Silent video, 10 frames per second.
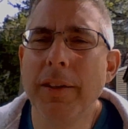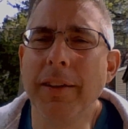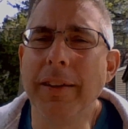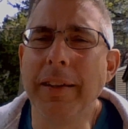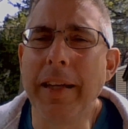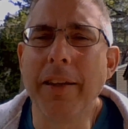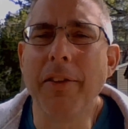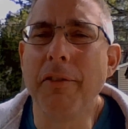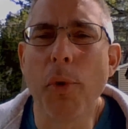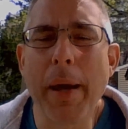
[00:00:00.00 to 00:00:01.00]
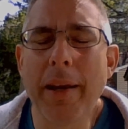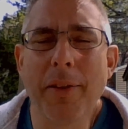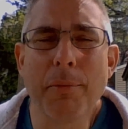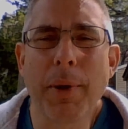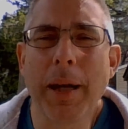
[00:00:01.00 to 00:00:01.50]
Again, the format of the
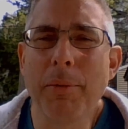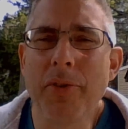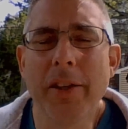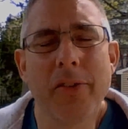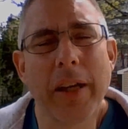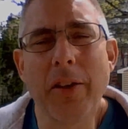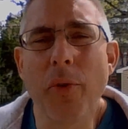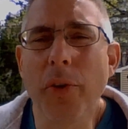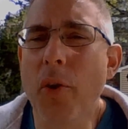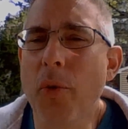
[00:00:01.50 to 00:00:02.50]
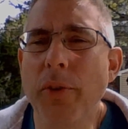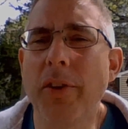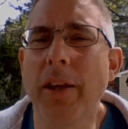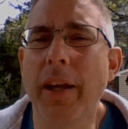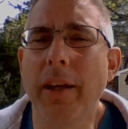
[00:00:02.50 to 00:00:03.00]
Bible studies, I don't know
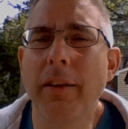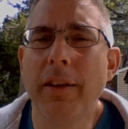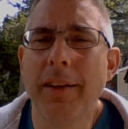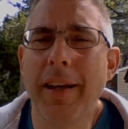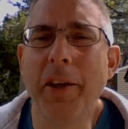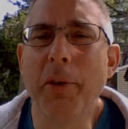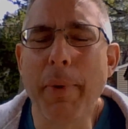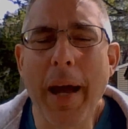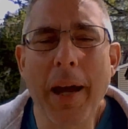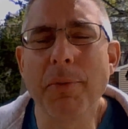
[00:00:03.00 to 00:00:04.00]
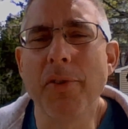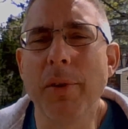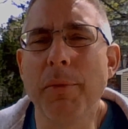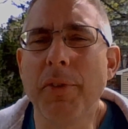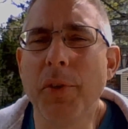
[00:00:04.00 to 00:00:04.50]
until I hear back from
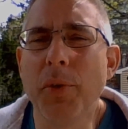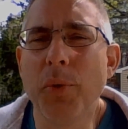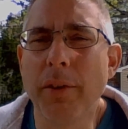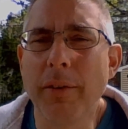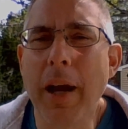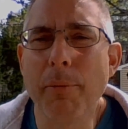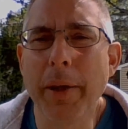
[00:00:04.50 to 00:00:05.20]
some of you on how many